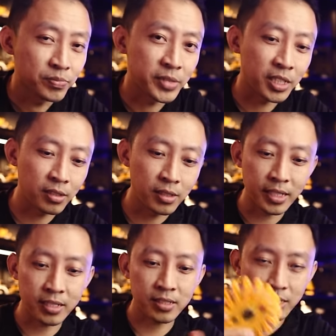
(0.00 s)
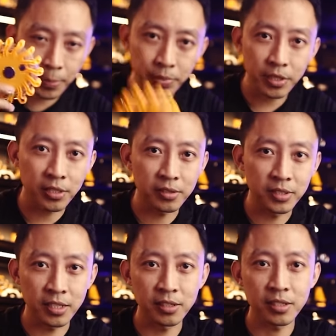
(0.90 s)
they're gonna get stepped on,
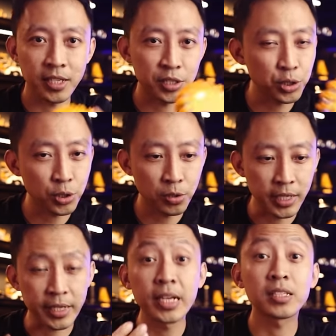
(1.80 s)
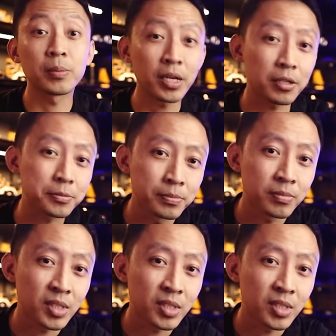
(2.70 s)
they're gonna get thrown and kicked about.